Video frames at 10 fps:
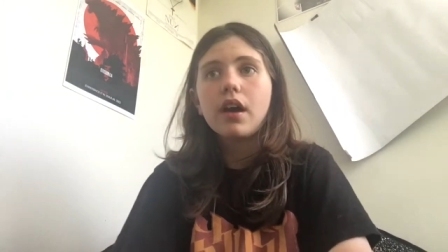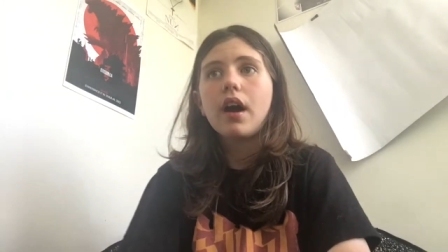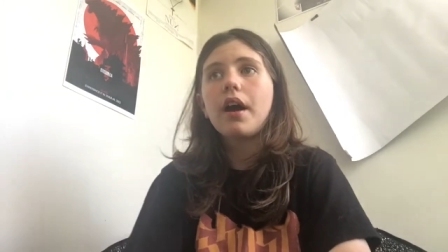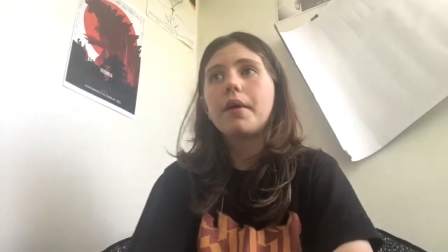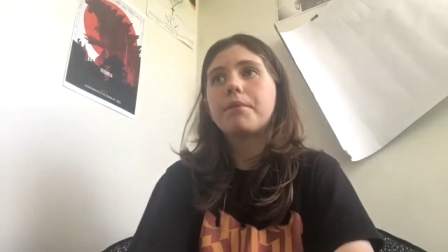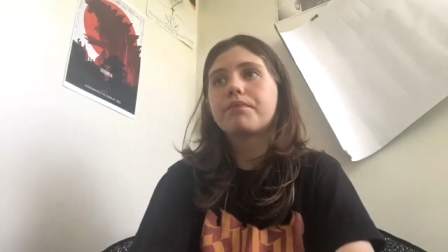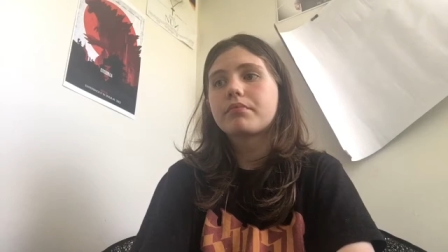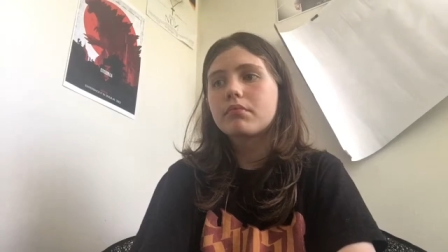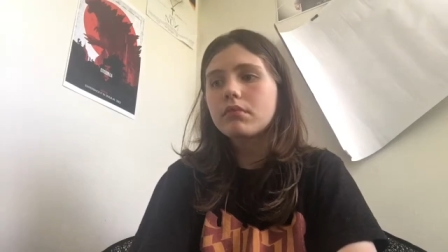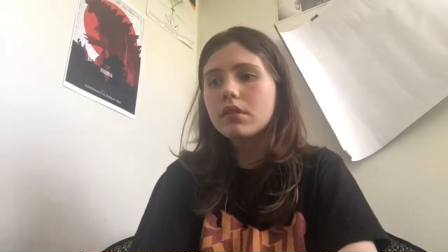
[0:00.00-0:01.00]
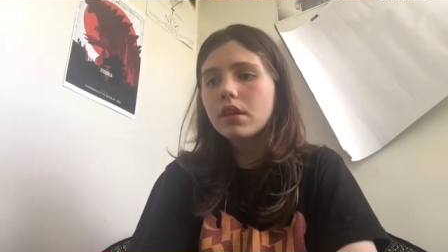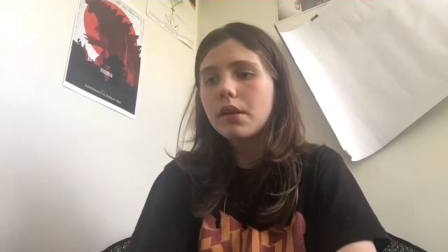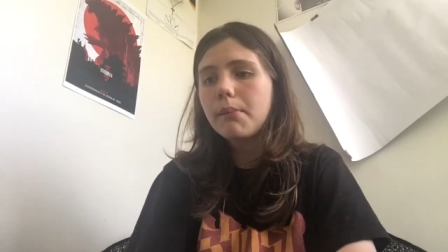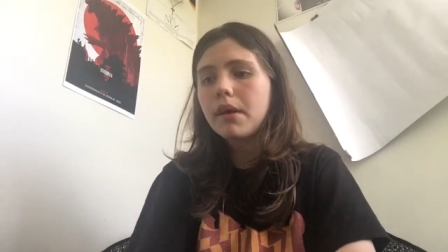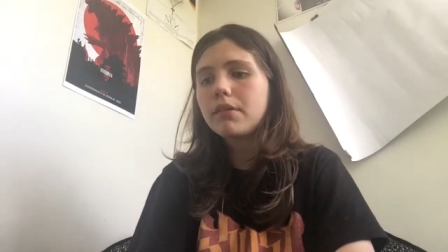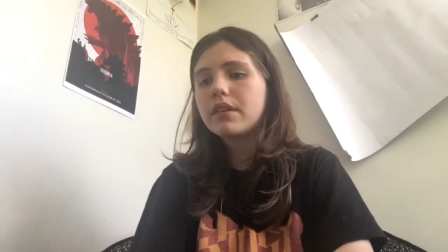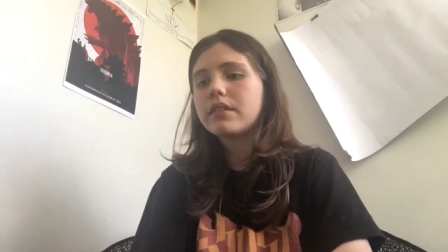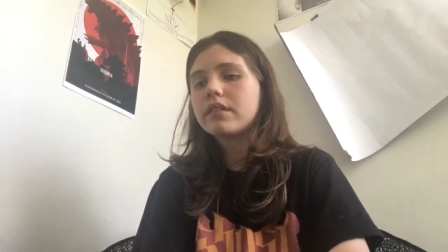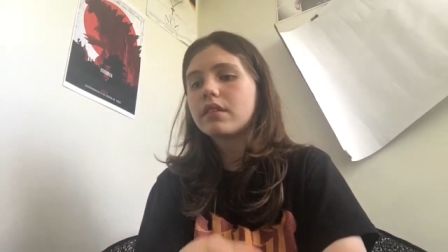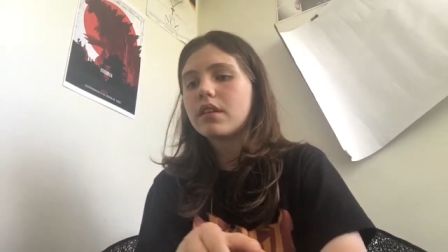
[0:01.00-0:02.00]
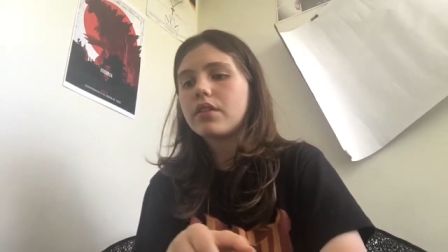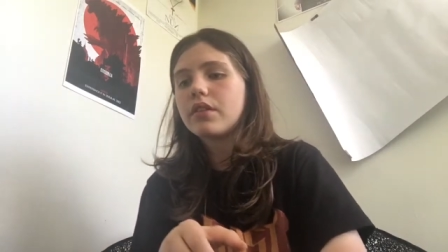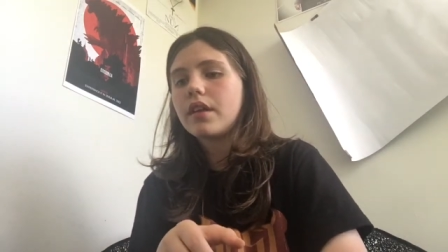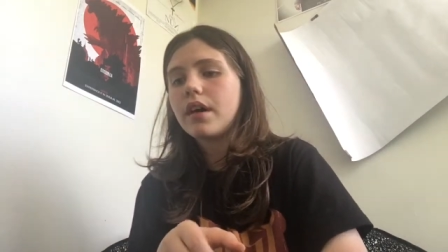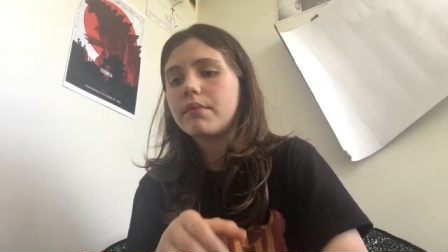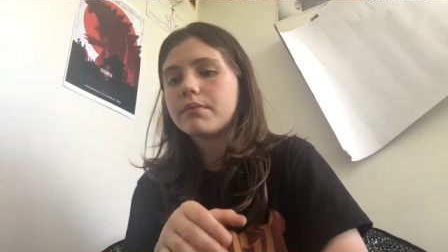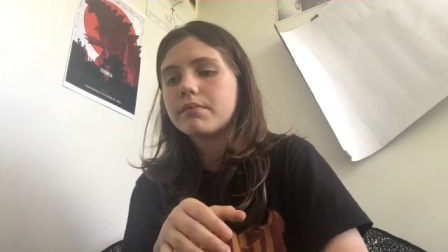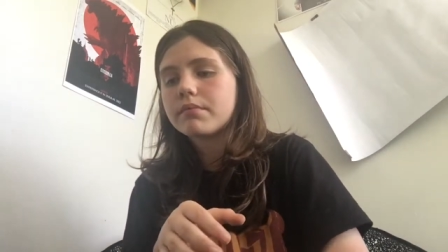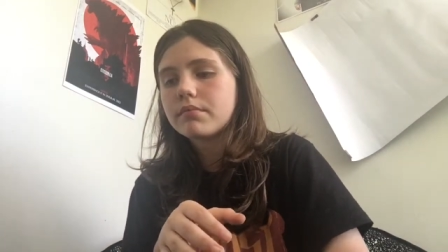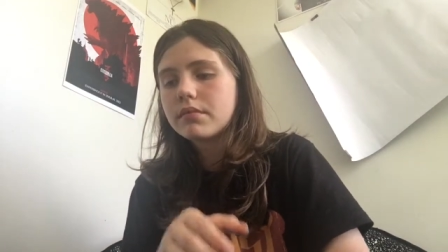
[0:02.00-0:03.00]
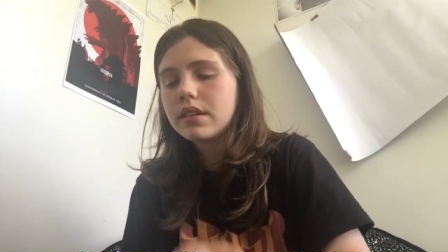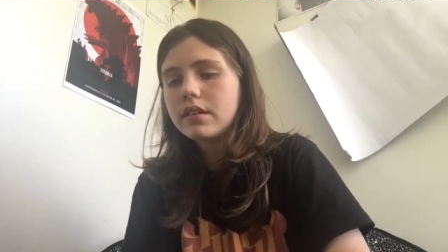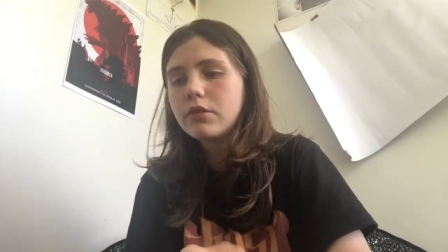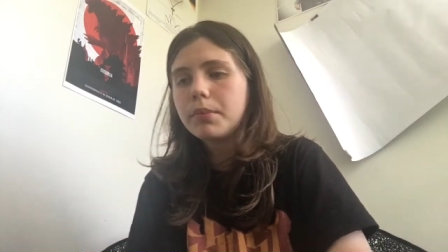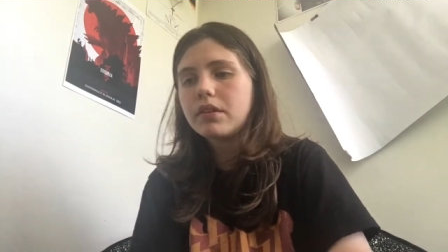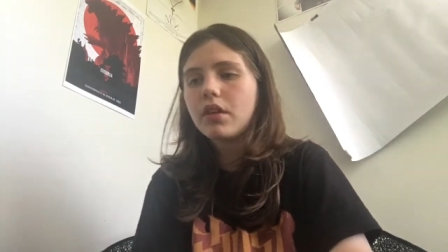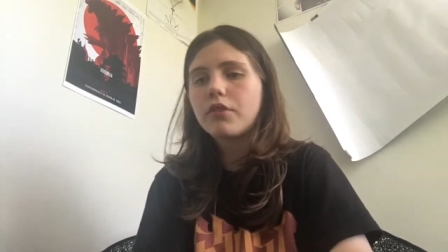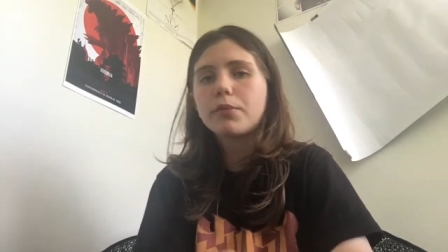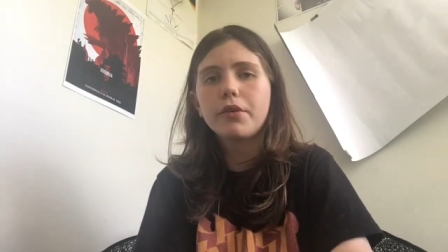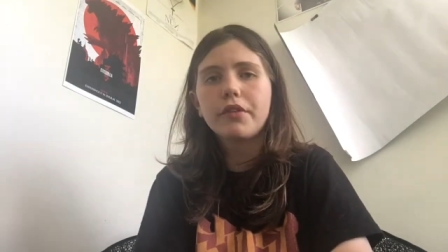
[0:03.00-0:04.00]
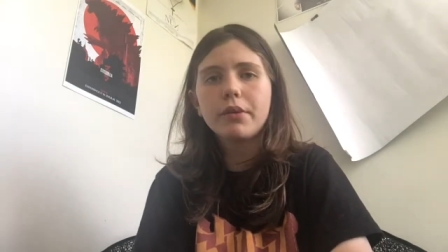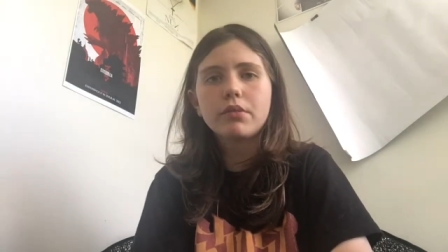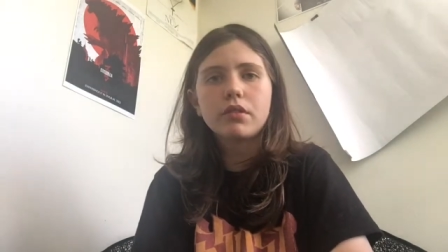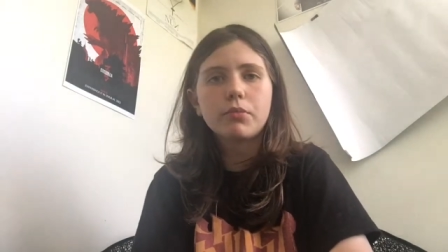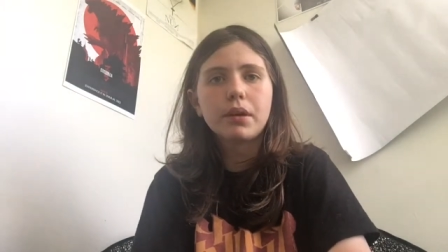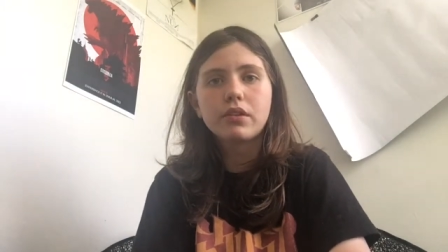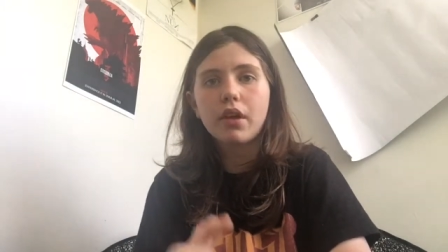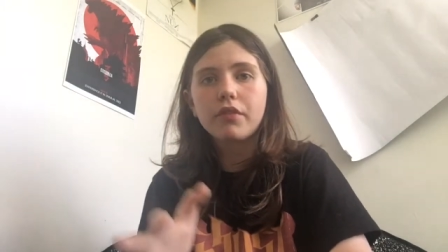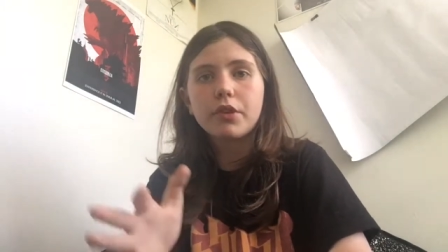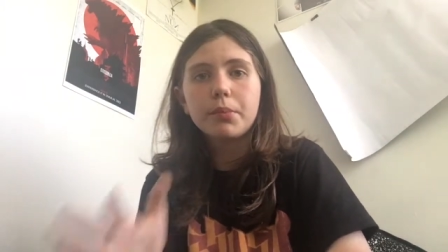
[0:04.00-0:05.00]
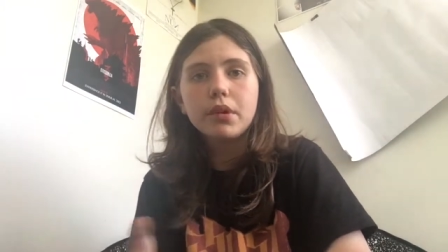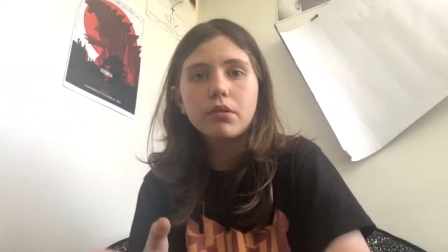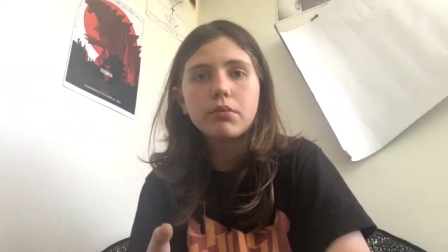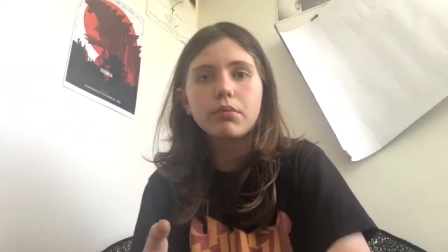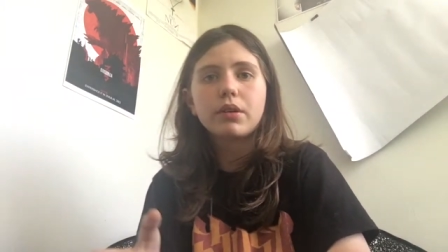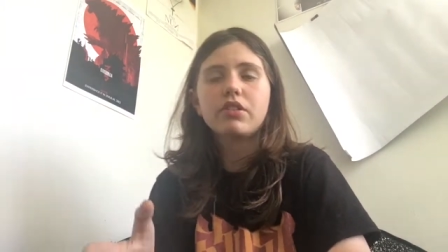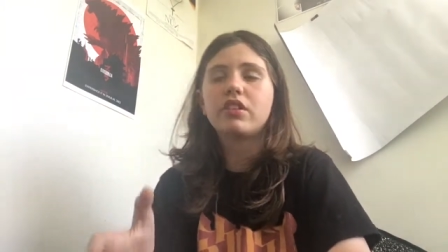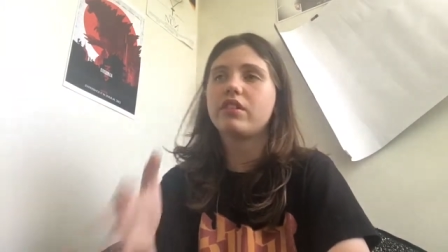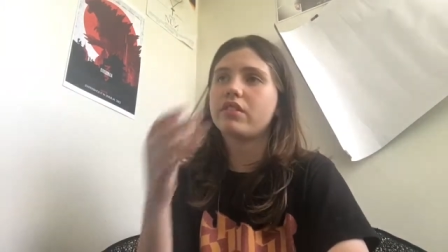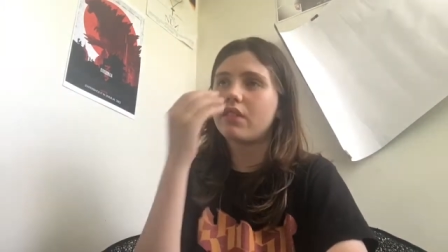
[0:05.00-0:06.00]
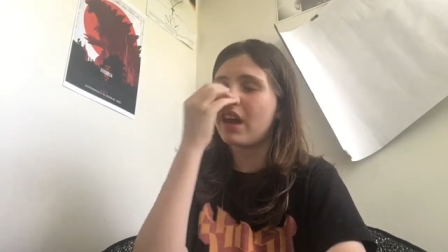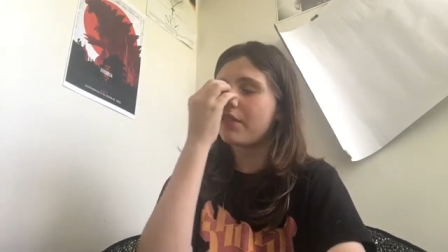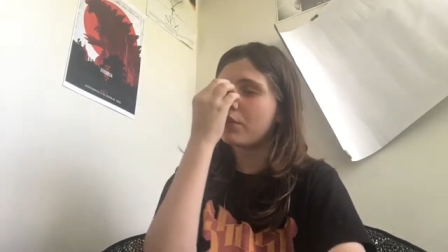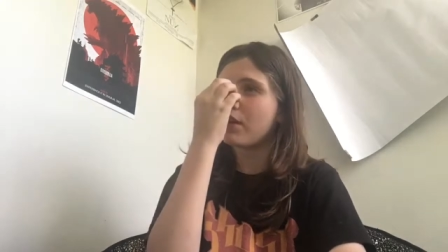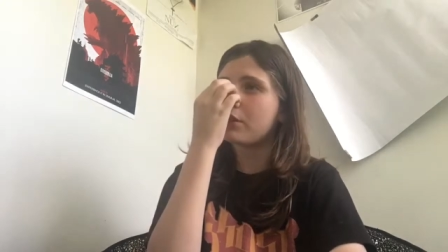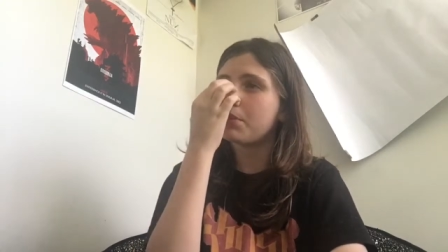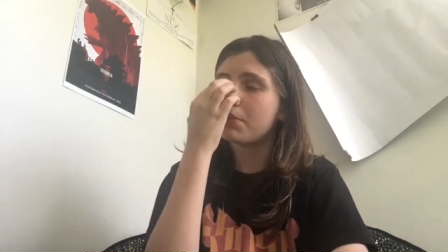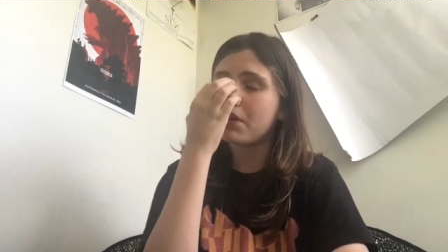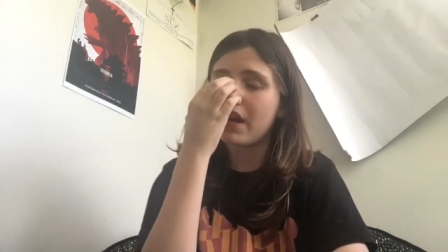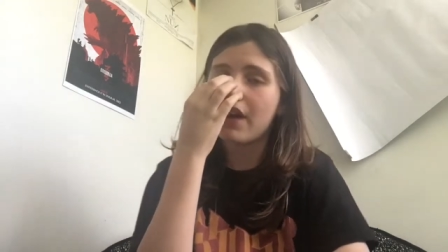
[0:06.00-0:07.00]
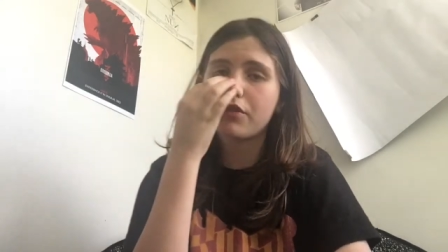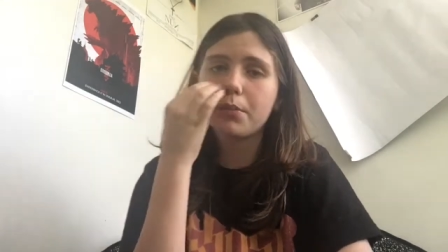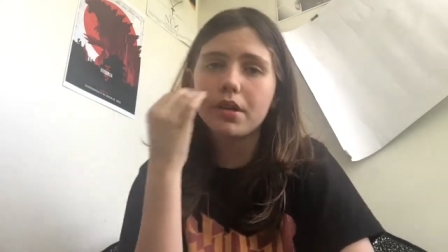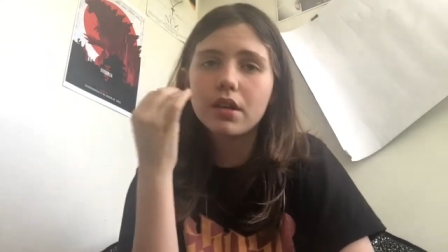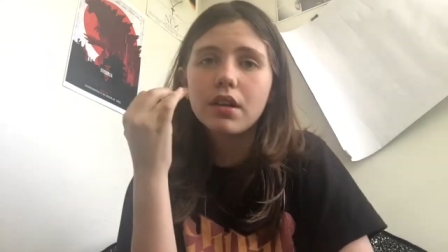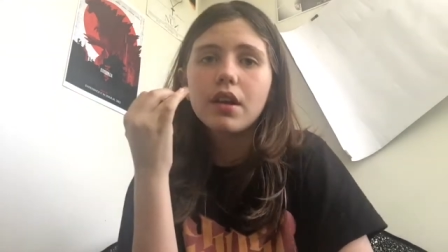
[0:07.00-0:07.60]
Um, anyways, um, this is based off the movie, which is based off of the book, which is I haven't read the book, but I have the book.